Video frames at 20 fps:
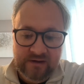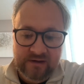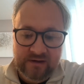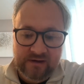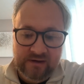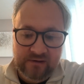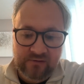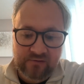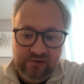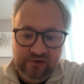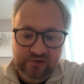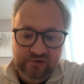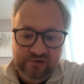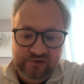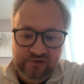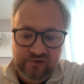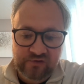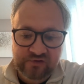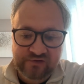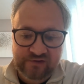
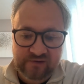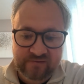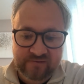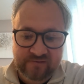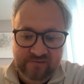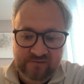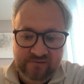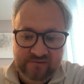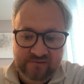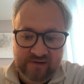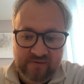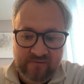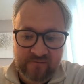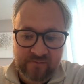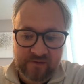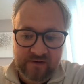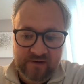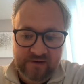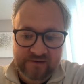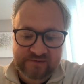Rangers closer to
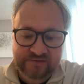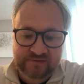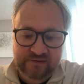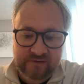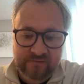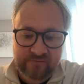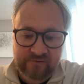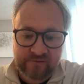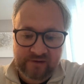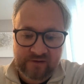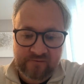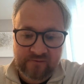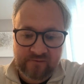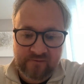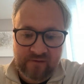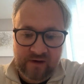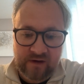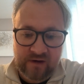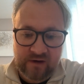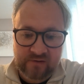10th place in the league
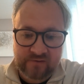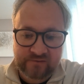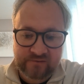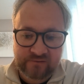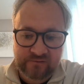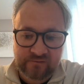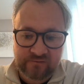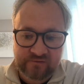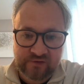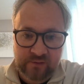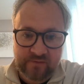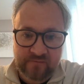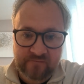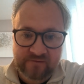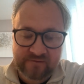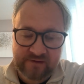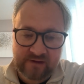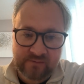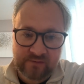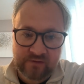than they are to top of
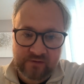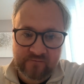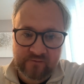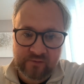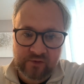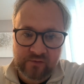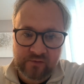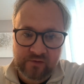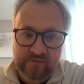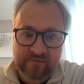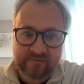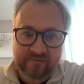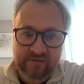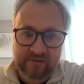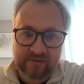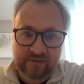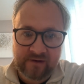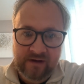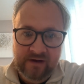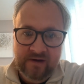the table at the moment,
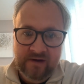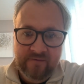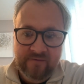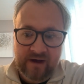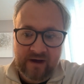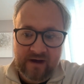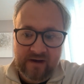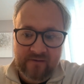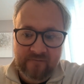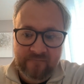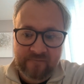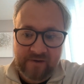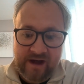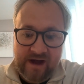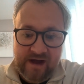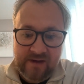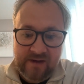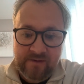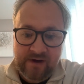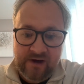and that for
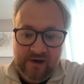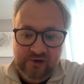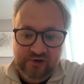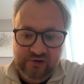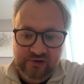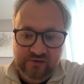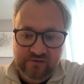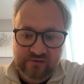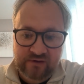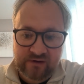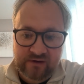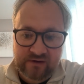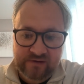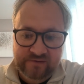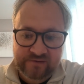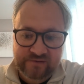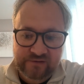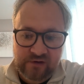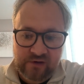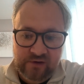any manager
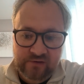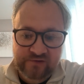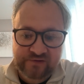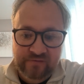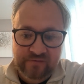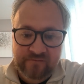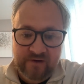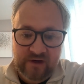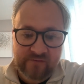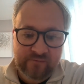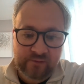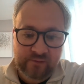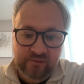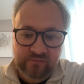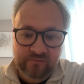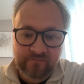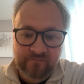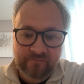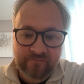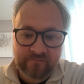is
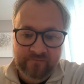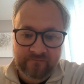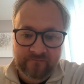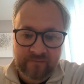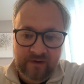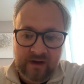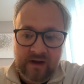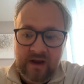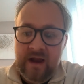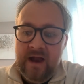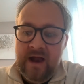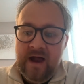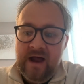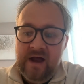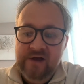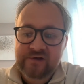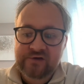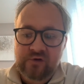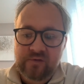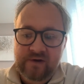unsurvivable.
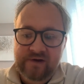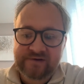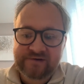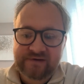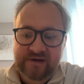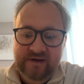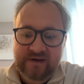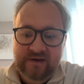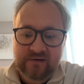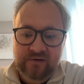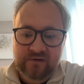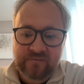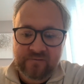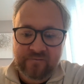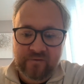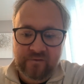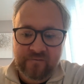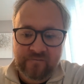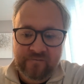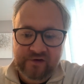As always, here on the
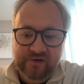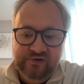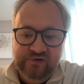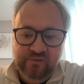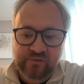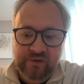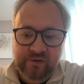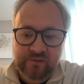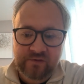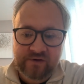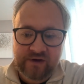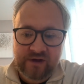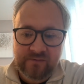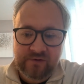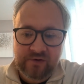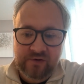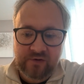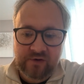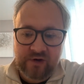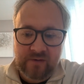Fourth Official, we will
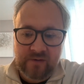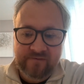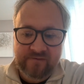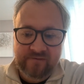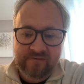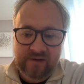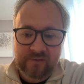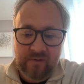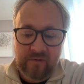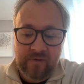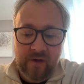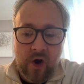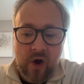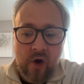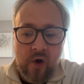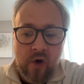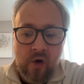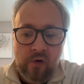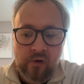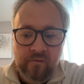keep you up to date with
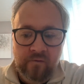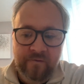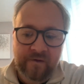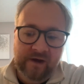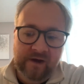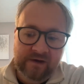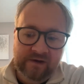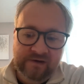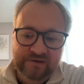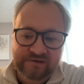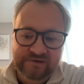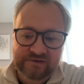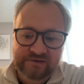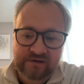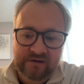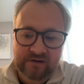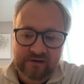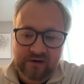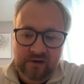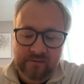all
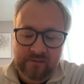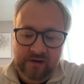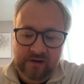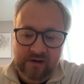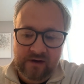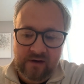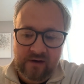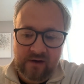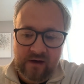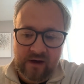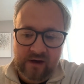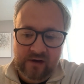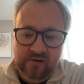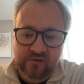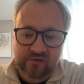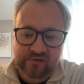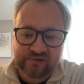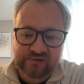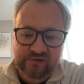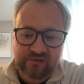things coming
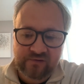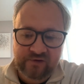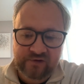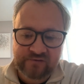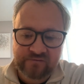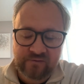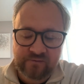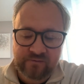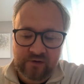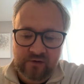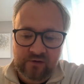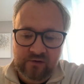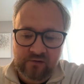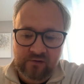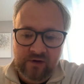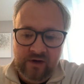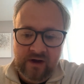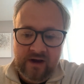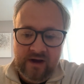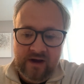across Scottish football,